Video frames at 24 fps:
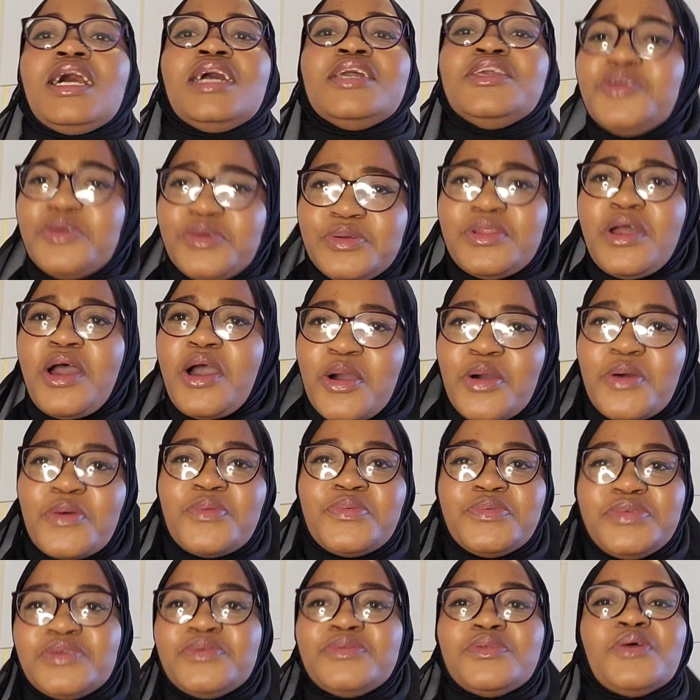
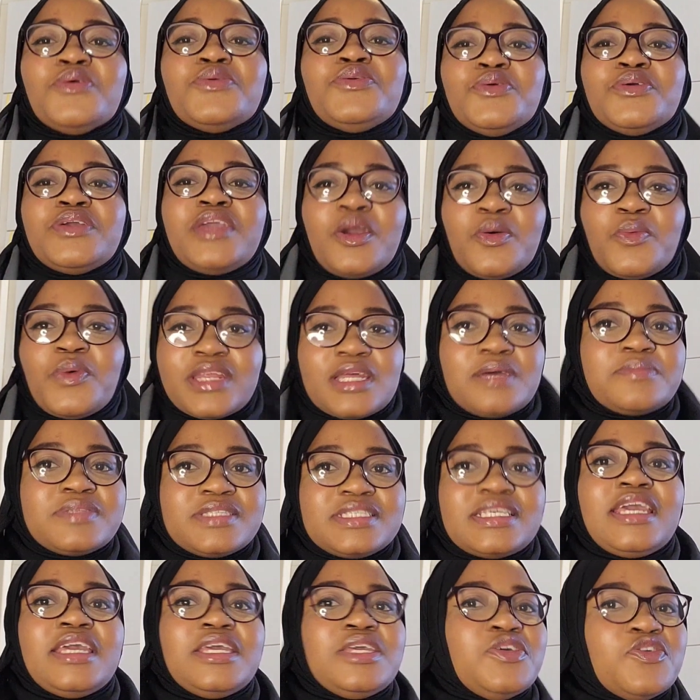you get what I'm
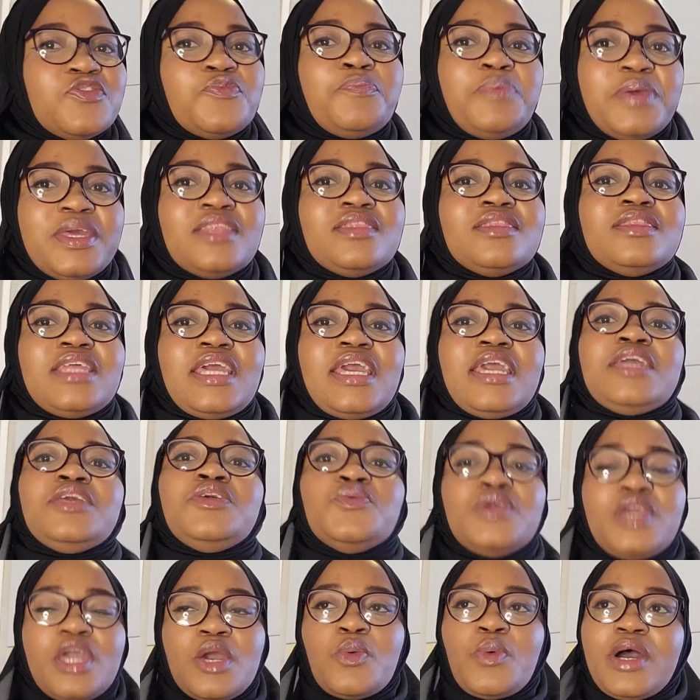saying. You've been there.
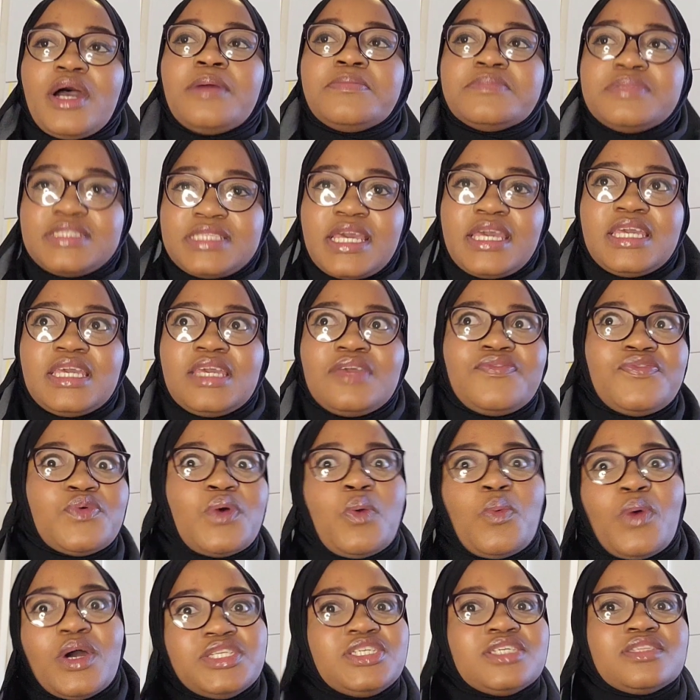You get what I'm saying. If you
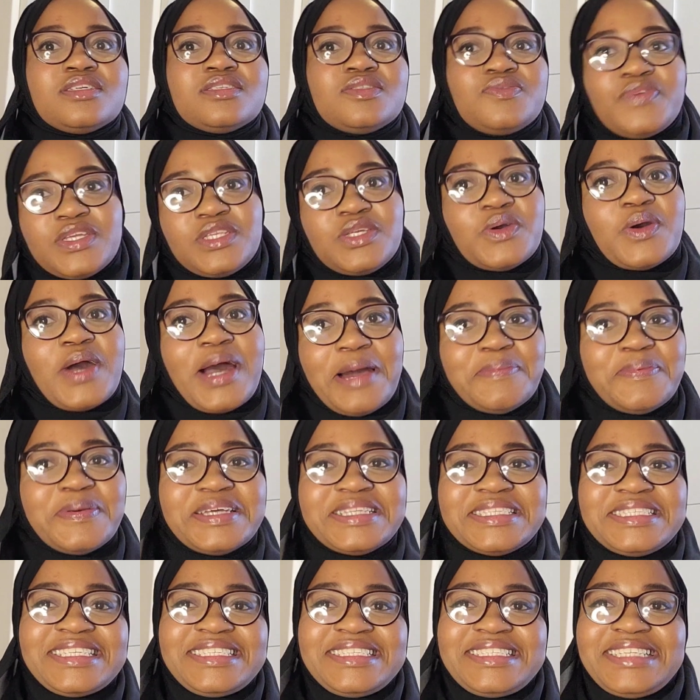are watching this video up
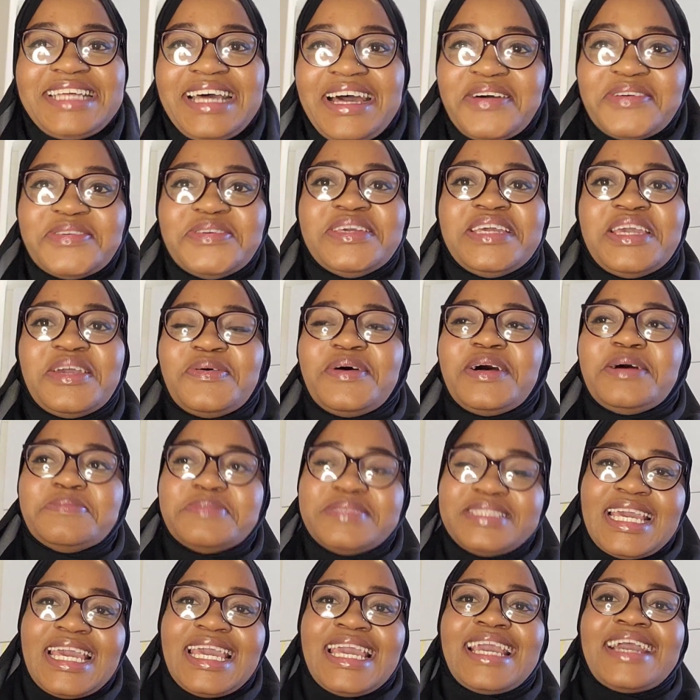until now, you get what I'm
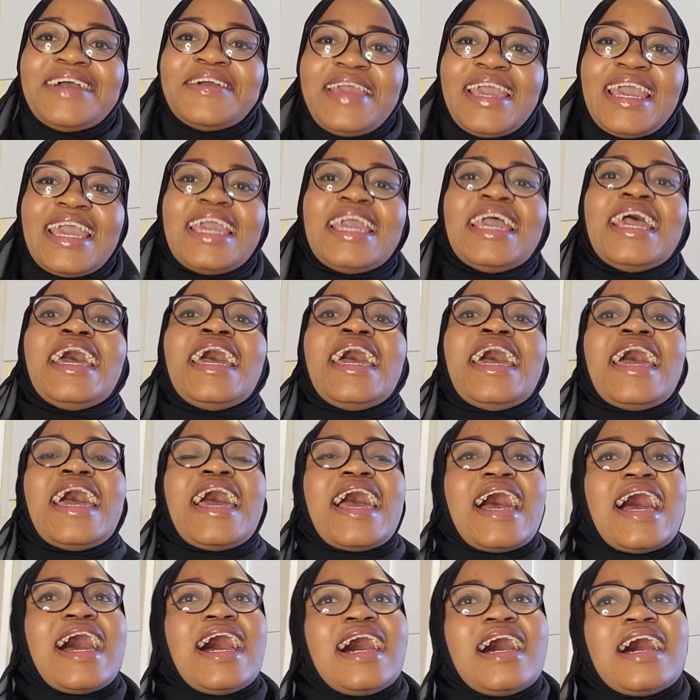saying. Okay.
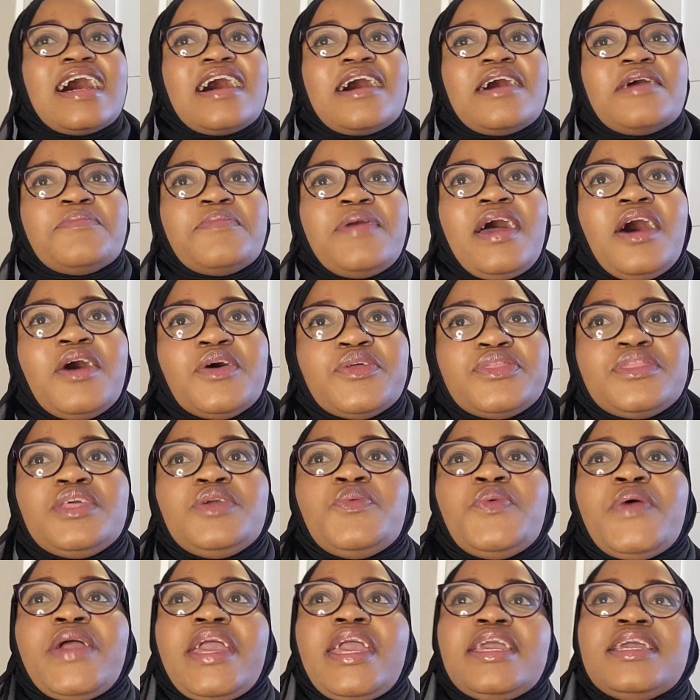Healthy
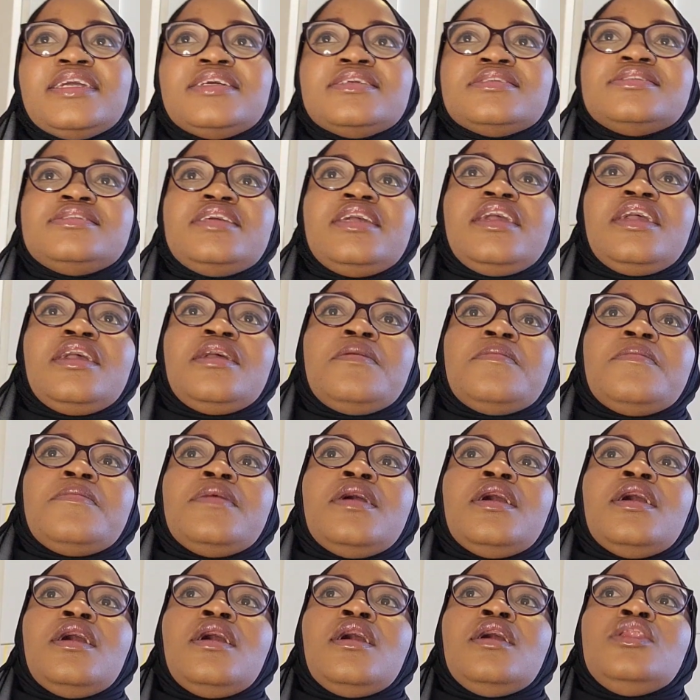way is him
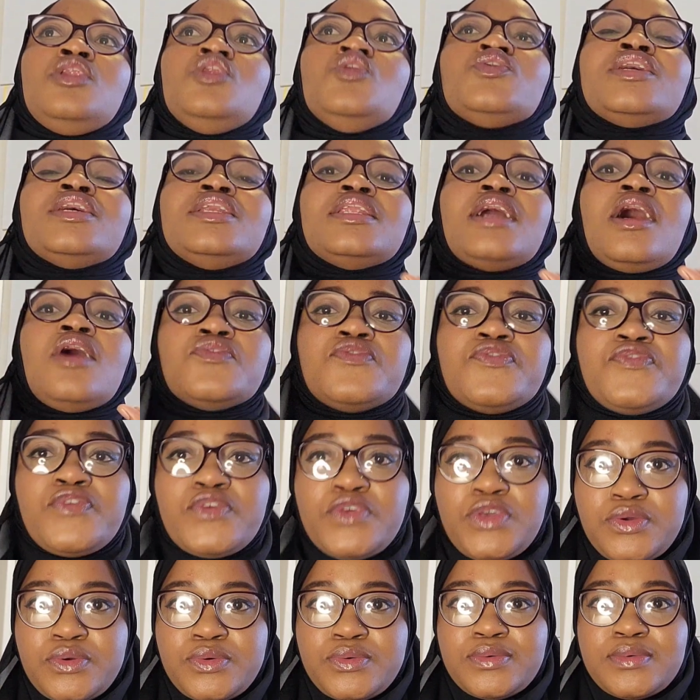looking out for
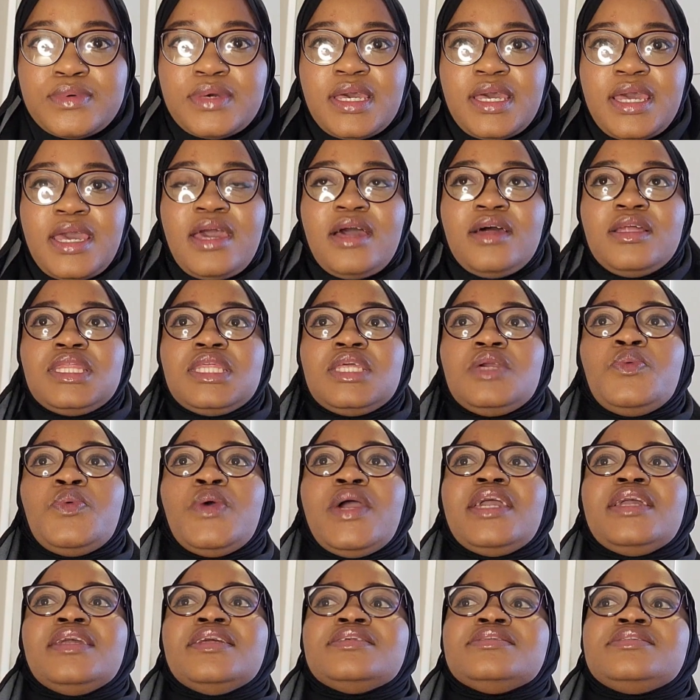you. Healthy
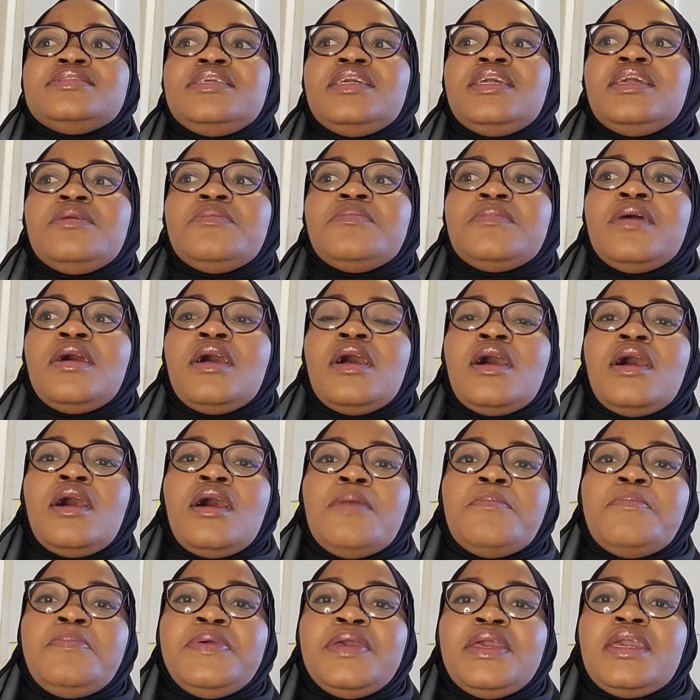way is him
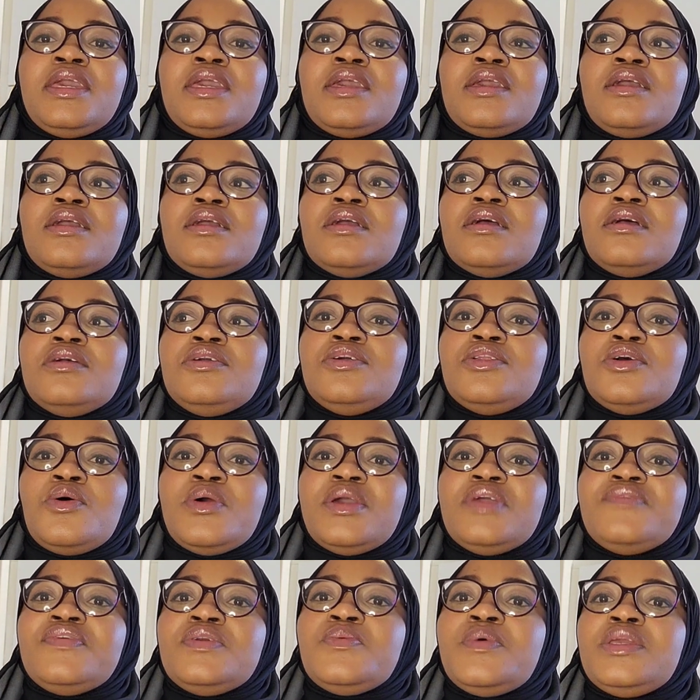being,
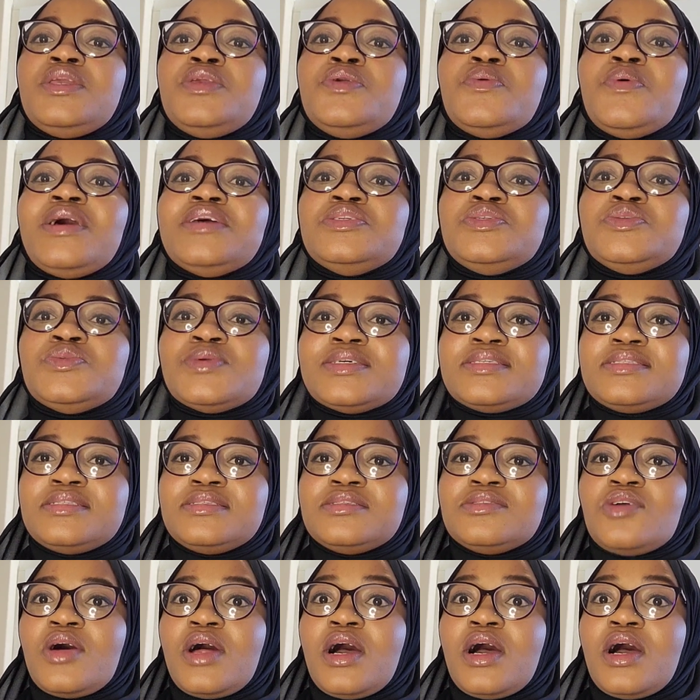even when you are dressed,